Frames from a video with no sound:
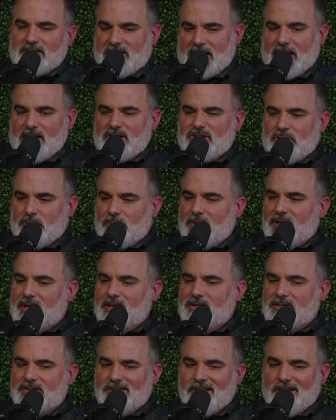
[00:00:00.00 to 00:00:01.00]
The issue
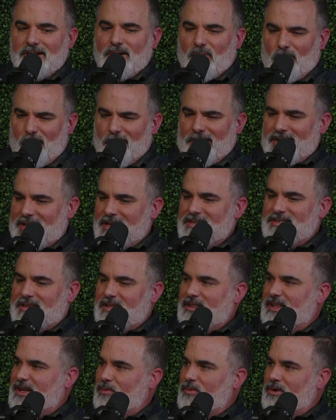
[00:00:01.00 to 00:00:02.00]
is what is
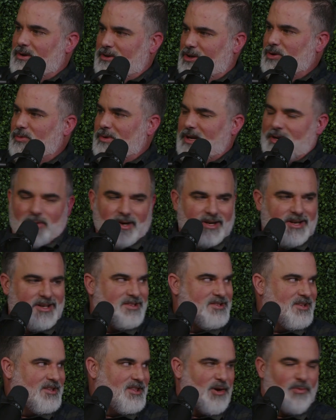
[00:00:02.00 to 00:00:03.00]
it that we're doing? What
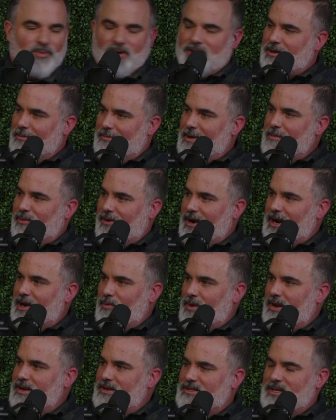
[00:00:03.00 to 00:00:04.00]
is it that we're commemorating?
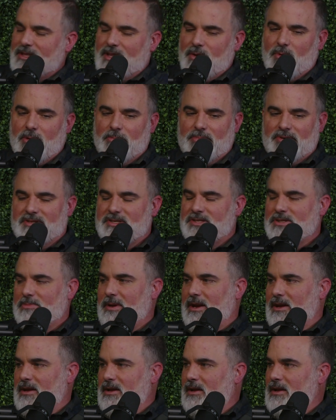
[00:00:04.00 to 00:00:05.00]
What is it that we're
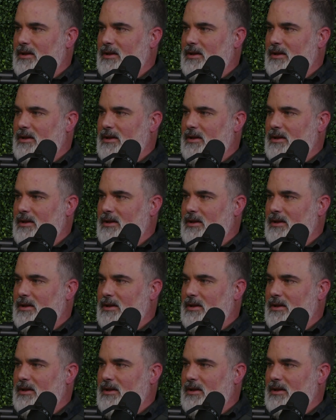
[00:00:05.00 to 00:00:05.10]
participating